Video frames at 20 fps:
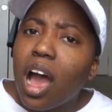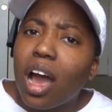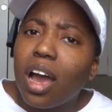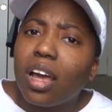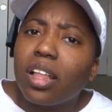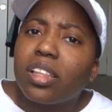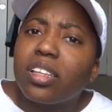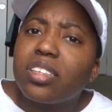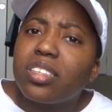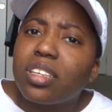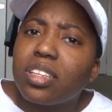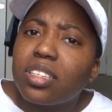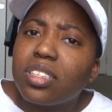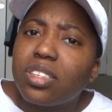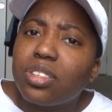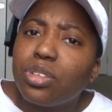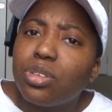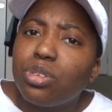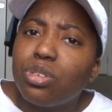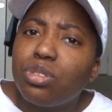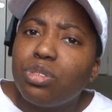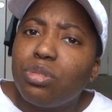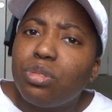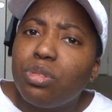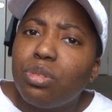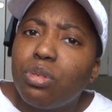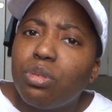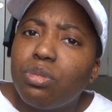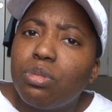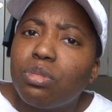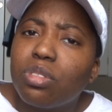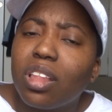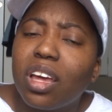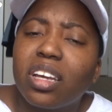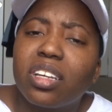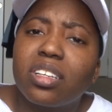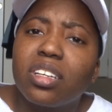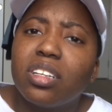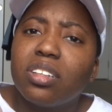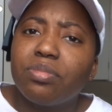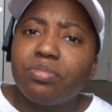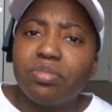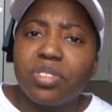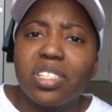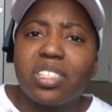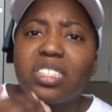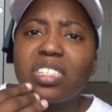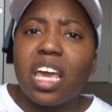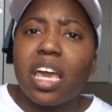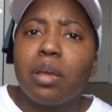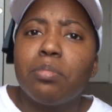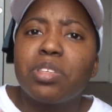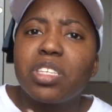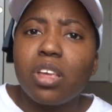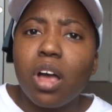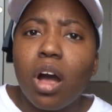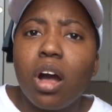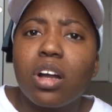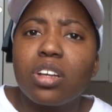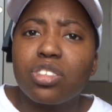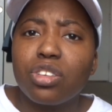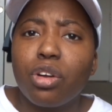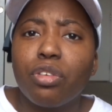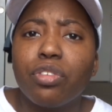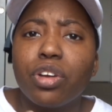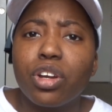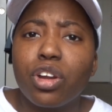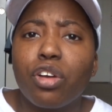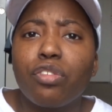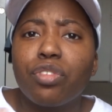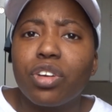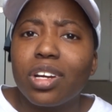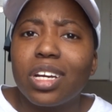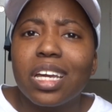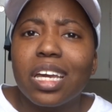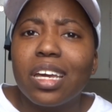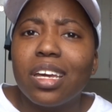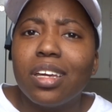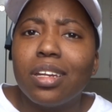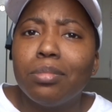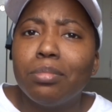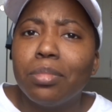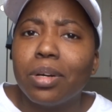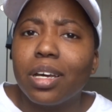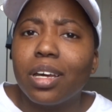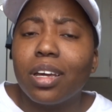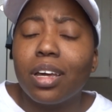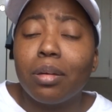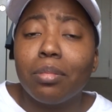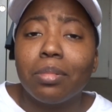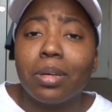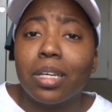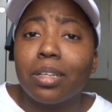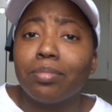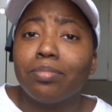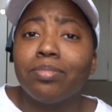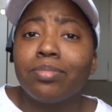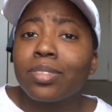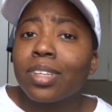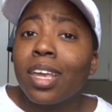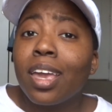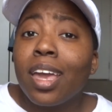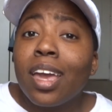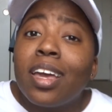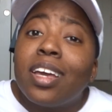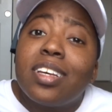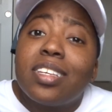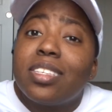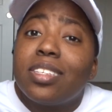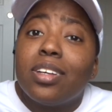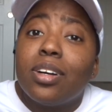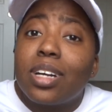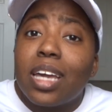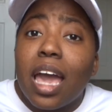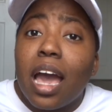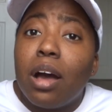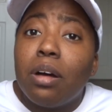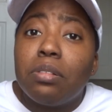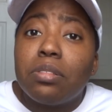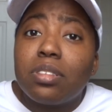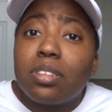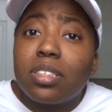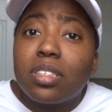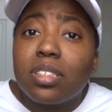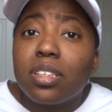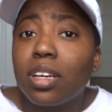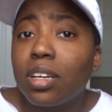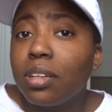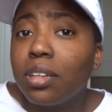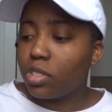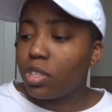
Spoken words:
I listened to like the same songs over and over again, but I mean, it still counts.